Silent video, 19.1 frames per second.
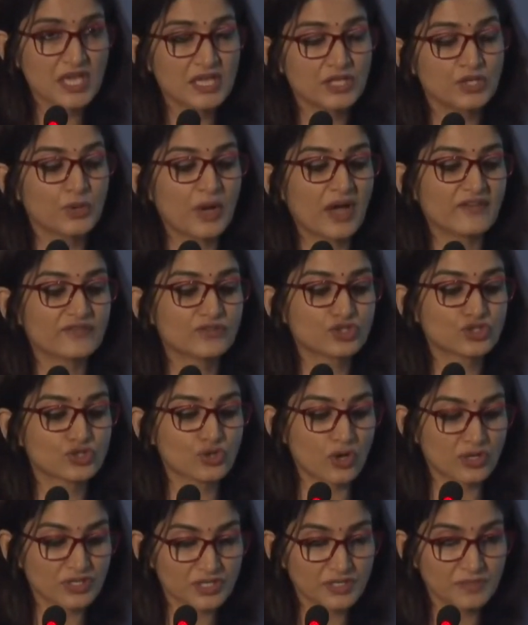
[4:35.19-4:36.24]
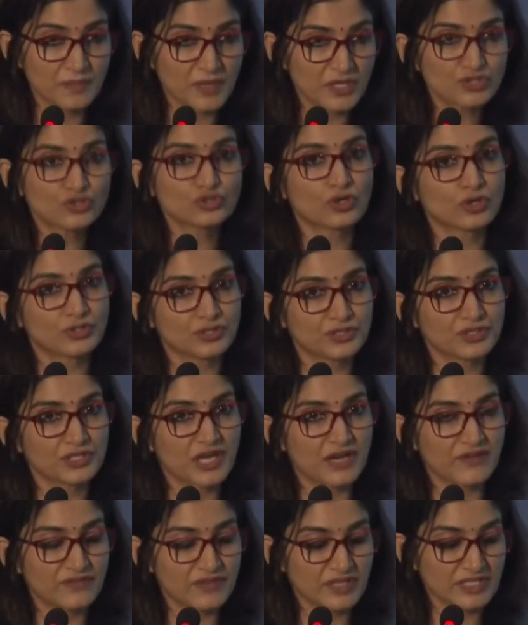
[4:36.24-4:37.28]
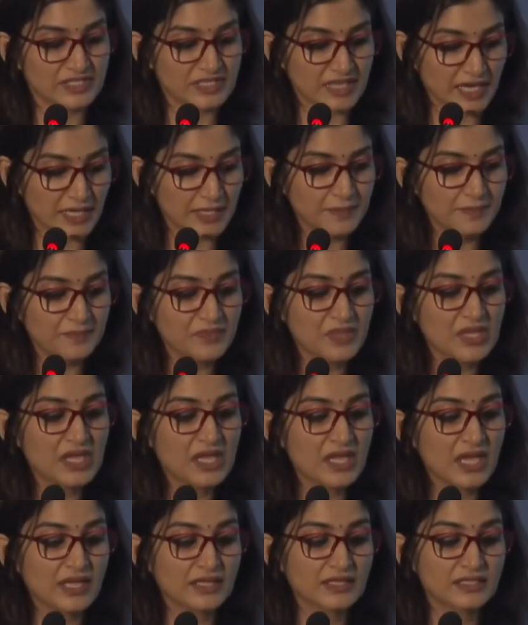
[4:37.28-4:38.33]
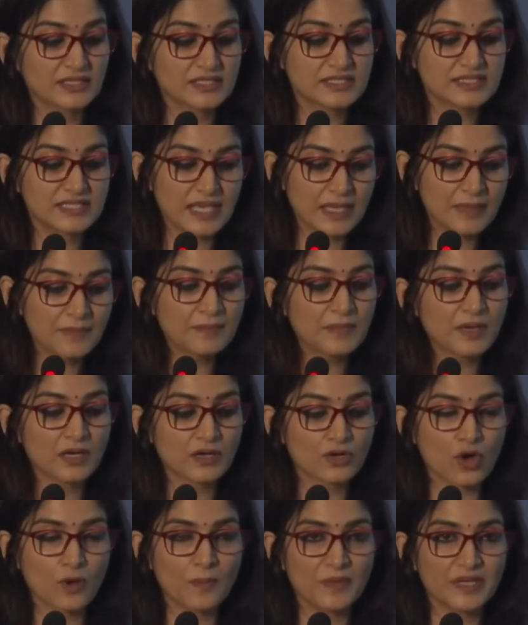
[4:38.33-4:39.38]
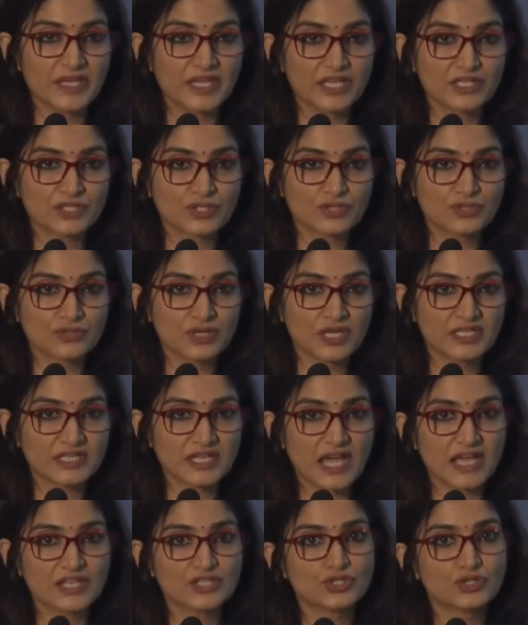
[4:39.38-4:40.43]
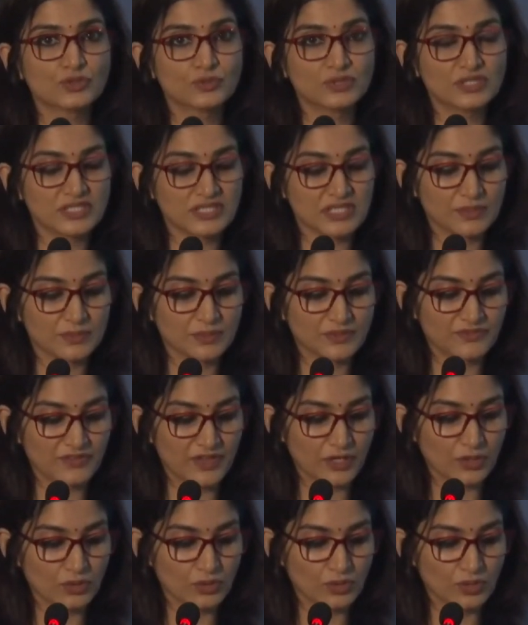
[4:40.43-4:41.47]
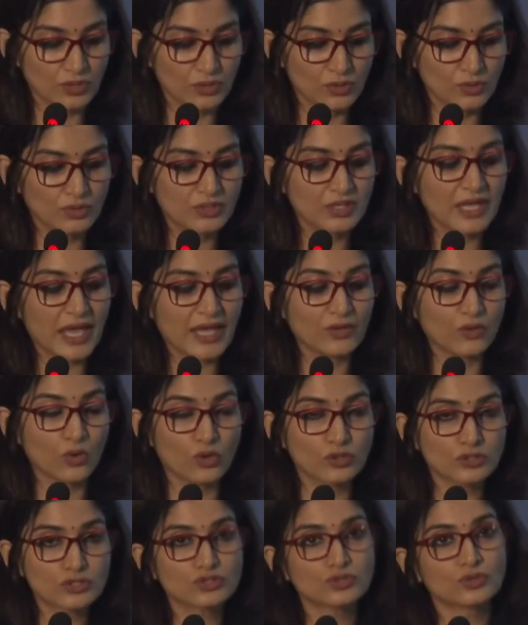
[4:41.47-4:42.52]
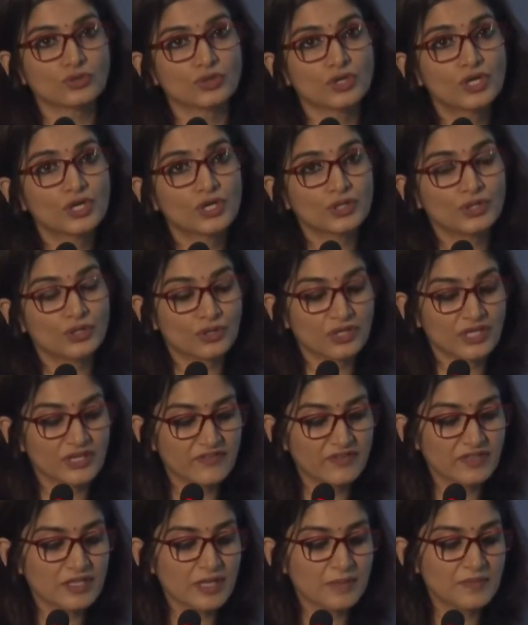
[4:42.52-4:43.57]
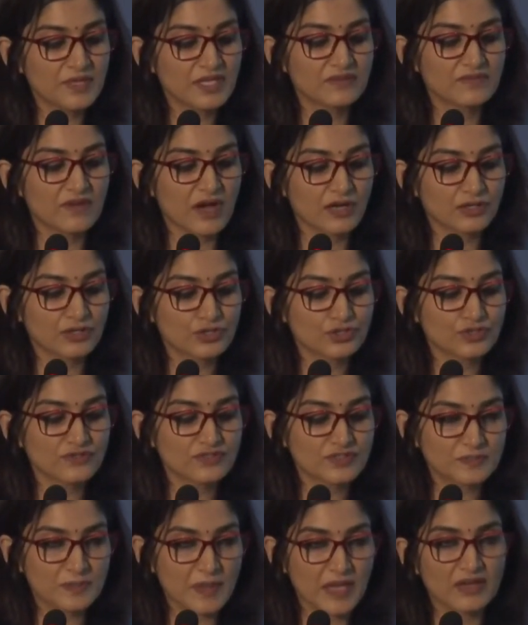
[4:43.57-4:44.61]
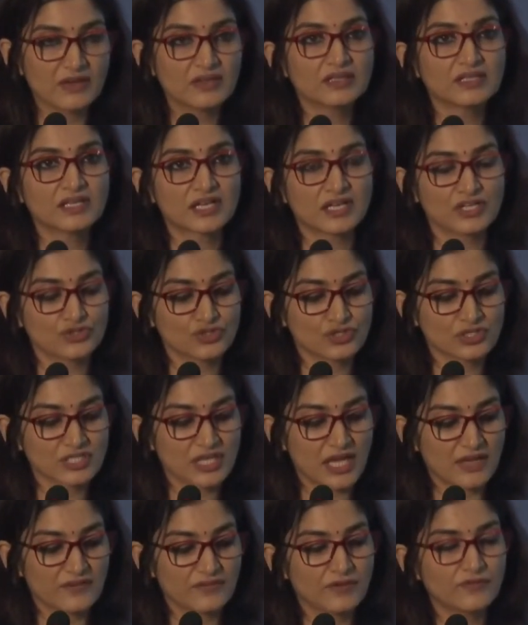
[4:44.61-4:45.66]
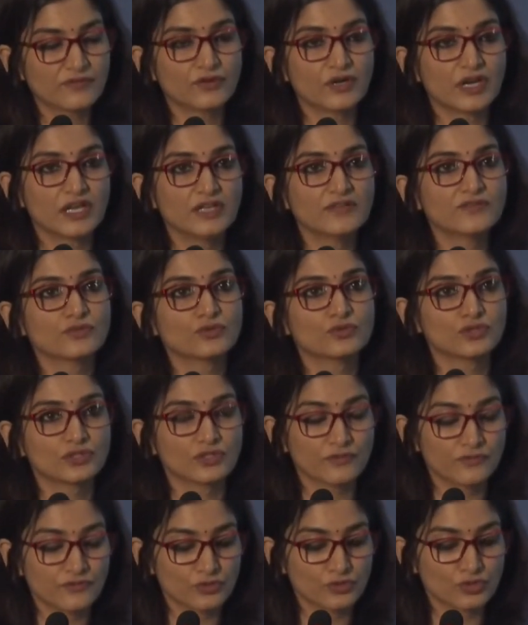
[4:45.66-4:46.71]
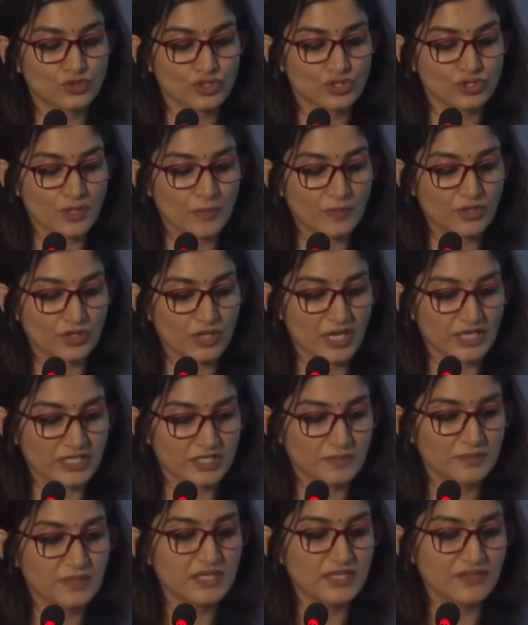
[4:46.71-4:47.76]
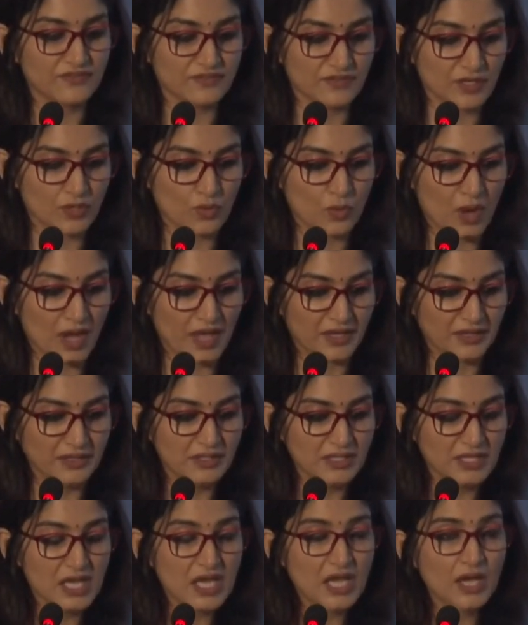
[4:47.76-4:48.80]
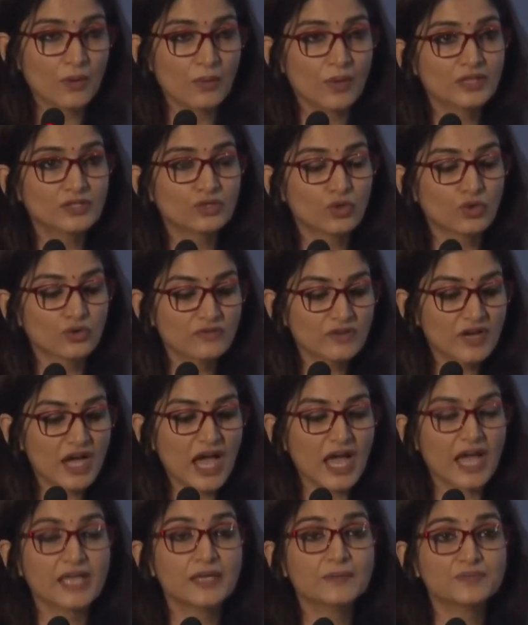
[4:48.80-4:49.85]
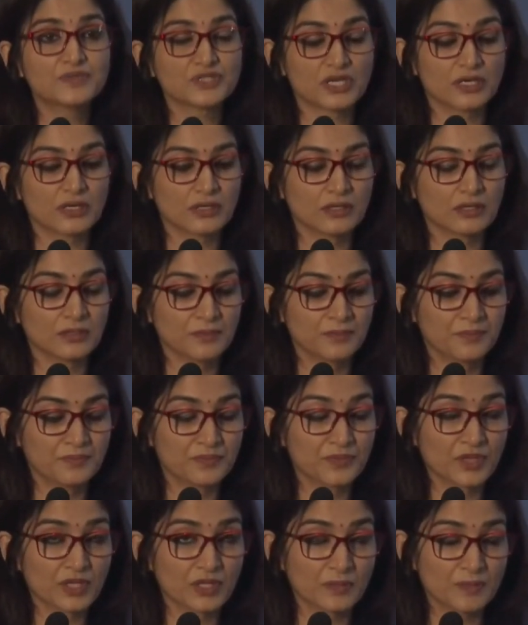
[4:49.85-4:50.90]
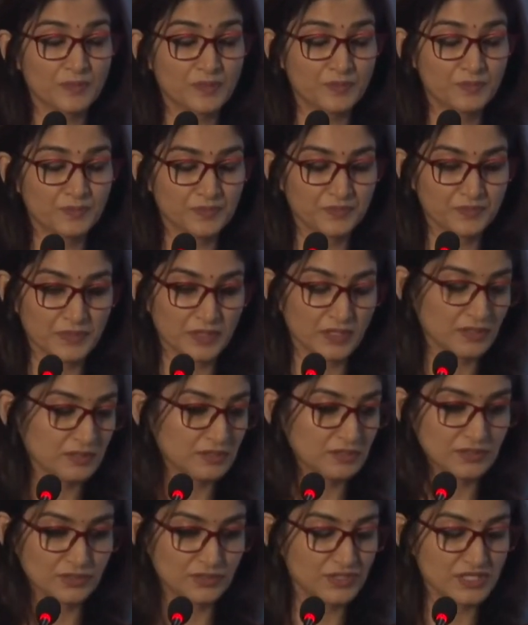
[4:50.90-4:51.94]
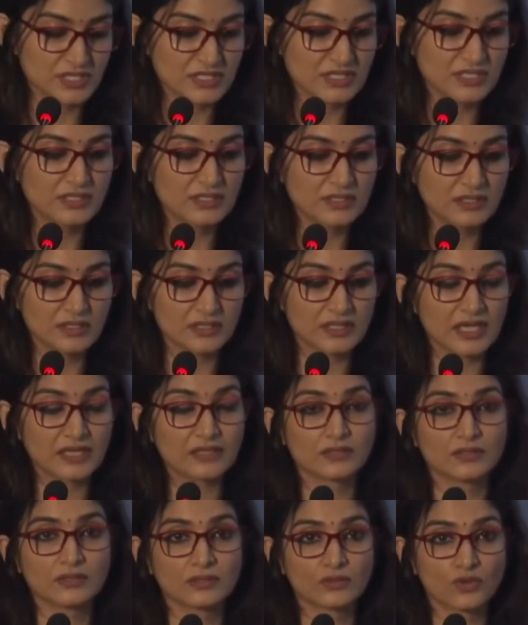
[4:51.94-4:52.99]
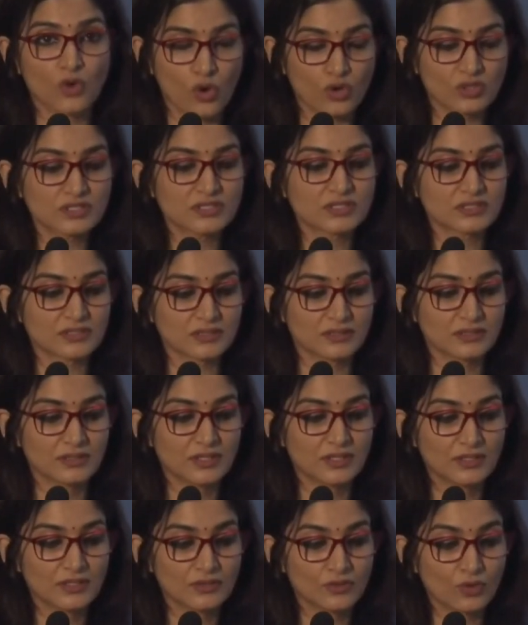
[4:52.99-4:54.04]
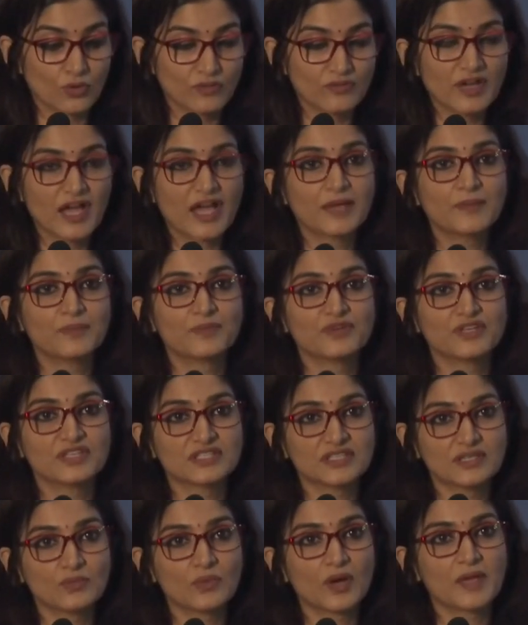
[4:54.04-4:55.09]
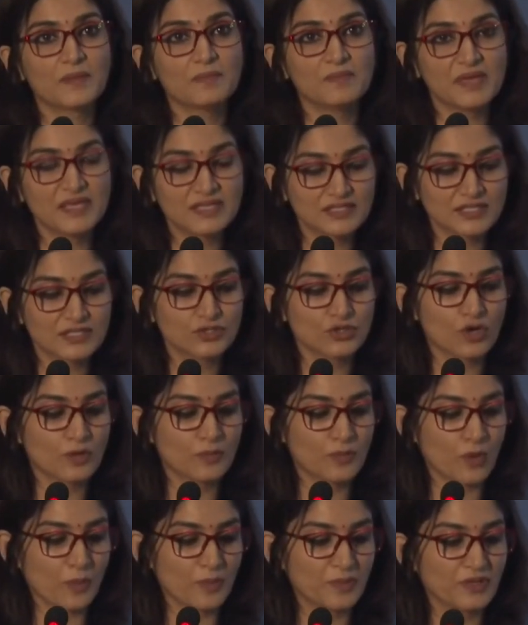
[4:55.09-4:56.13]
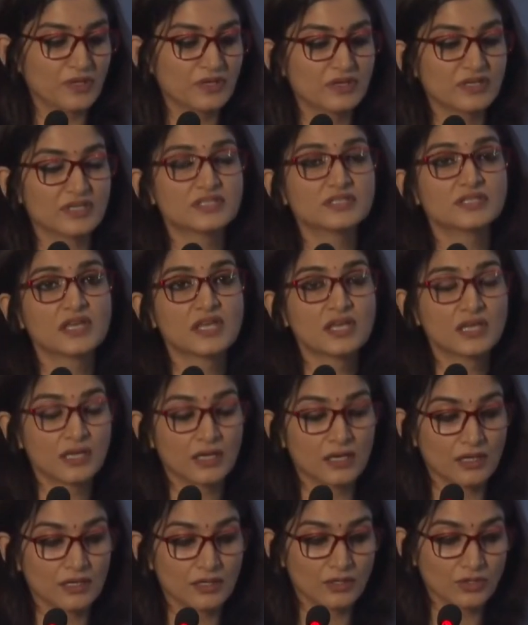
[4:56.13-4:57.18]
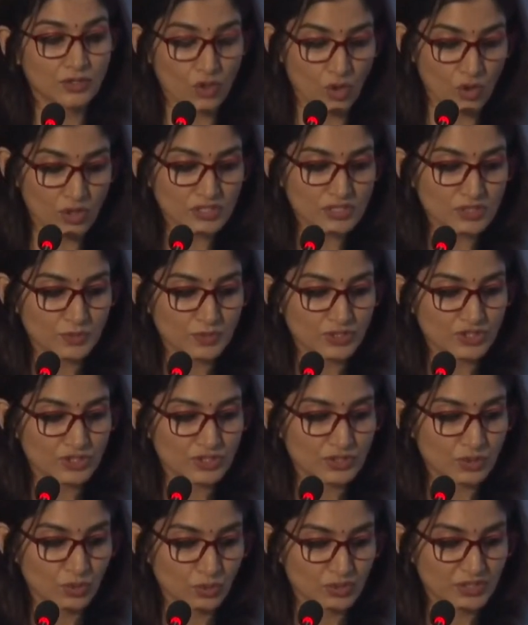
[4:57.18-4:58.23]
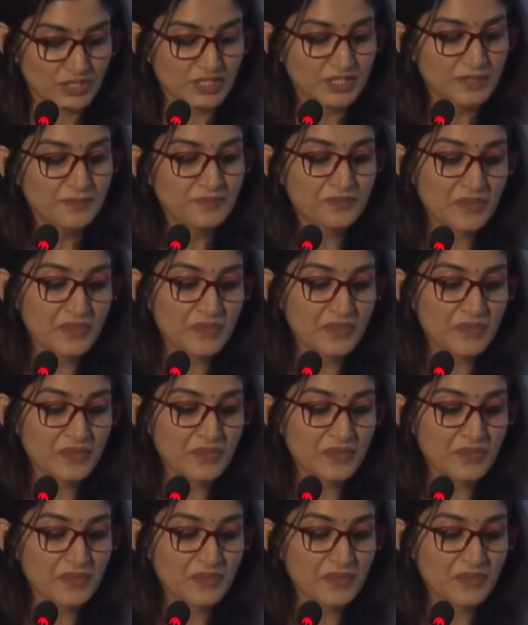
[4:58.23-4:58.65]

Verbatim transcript: You have a shorter, much shorter recovery time, the same uh, complication rate as you would see with phaco alone. And also, you're giving them the advantage of sparing the conjunctiva for any future, future trabeculectomy if required. While the overhyped, um, the, uh, the reason that cost. Overhyped reason why MIGS is not popular is uh, cost, which is quoted.